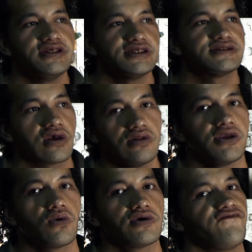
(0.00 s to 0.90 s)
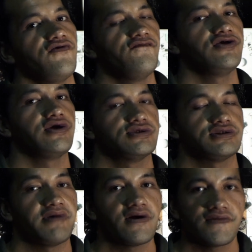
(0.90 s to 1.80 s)
there's going to be quite a few
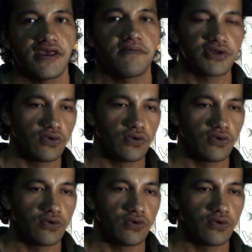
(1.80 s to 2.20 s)
videos about that.